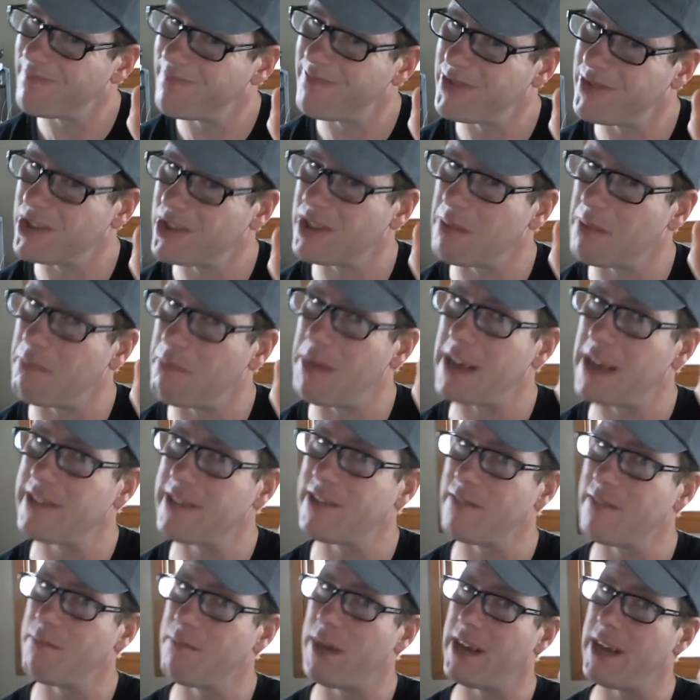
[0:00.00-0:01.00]
to the
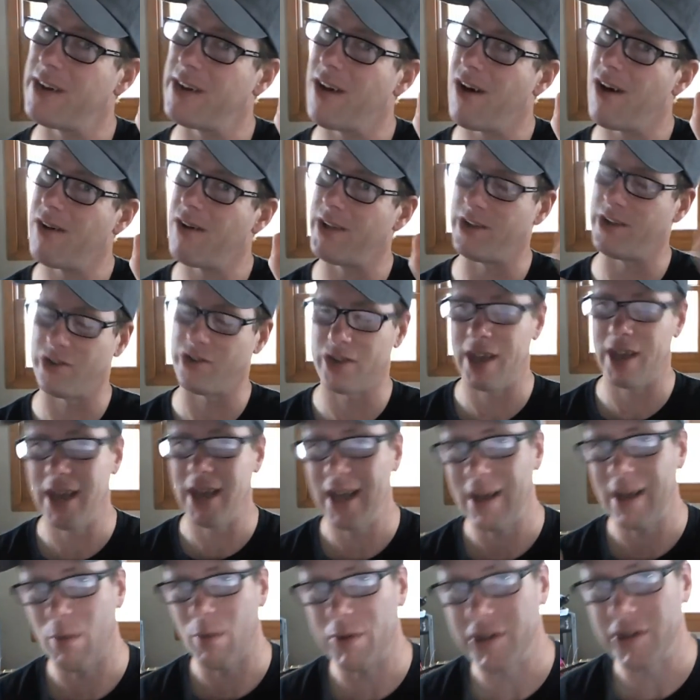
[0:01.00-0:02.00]
best of my knowledge,
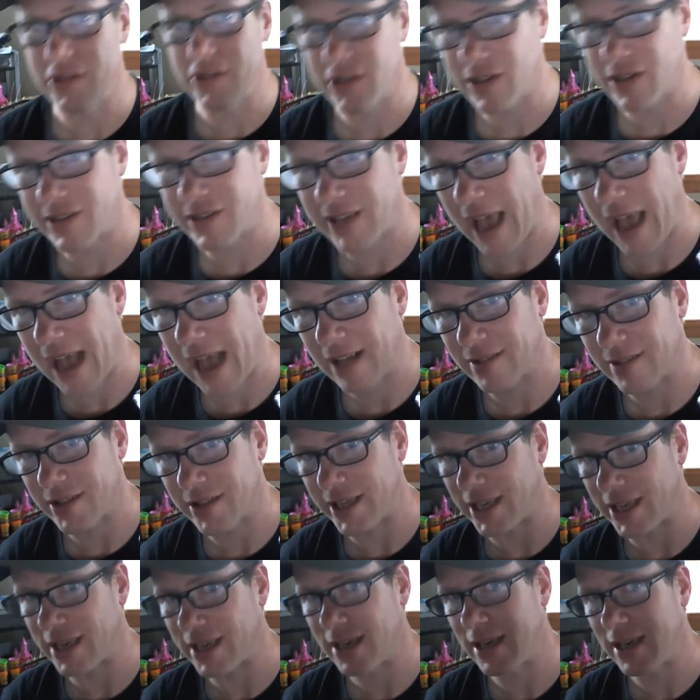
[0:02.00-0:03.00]
which is
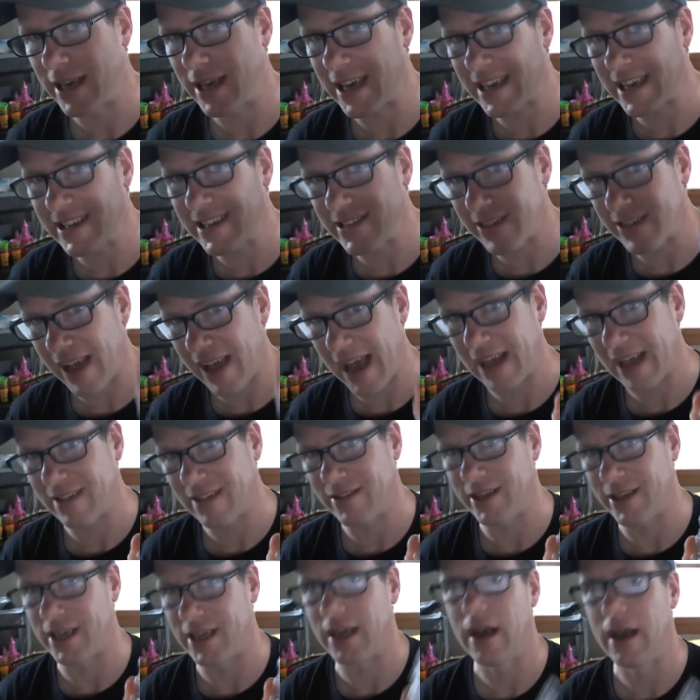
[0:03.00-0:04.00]
exactly
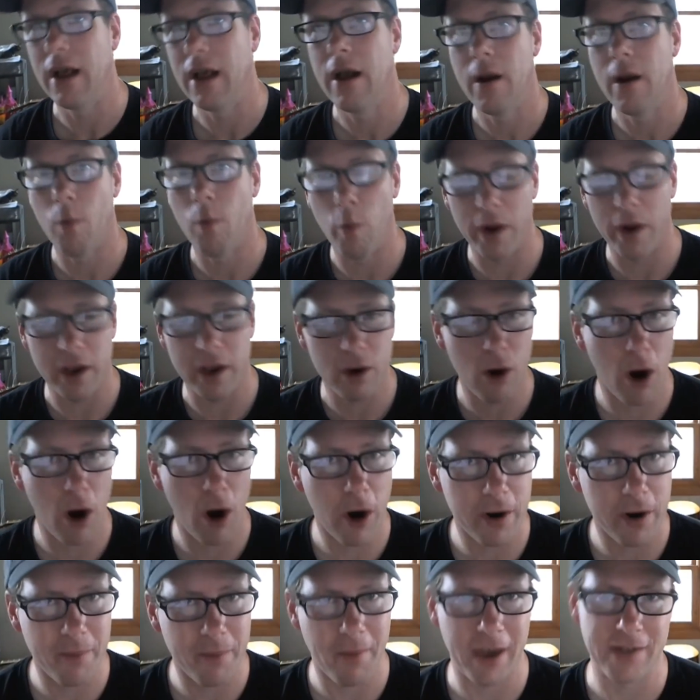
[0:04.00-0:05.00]
exactly what a
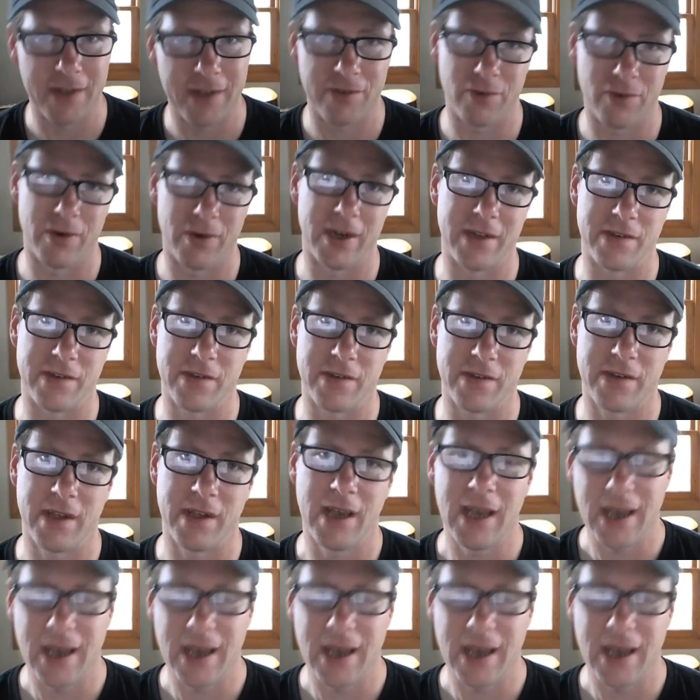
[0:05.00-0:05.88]
cartomizer is.